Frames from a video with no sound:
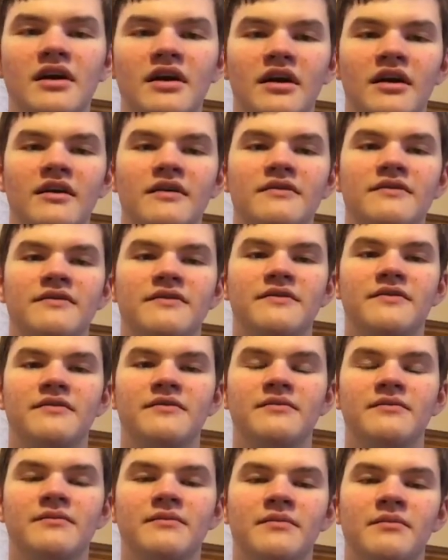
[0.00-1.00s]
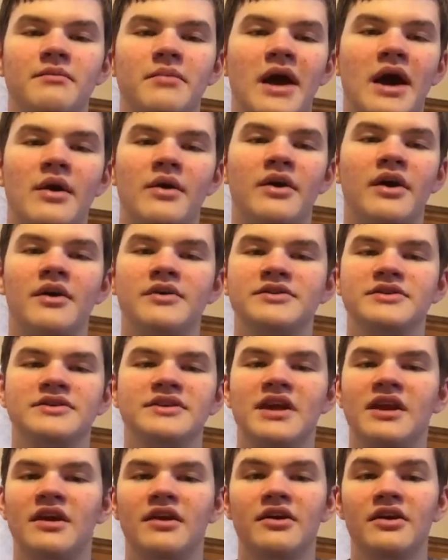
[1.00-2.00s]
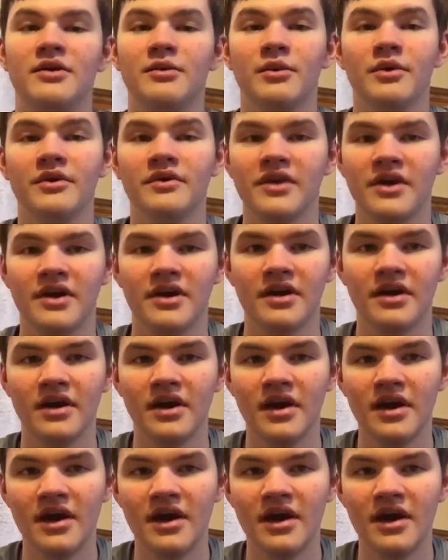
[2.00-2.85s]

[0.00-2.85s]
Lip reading: of powerhouses that already were there,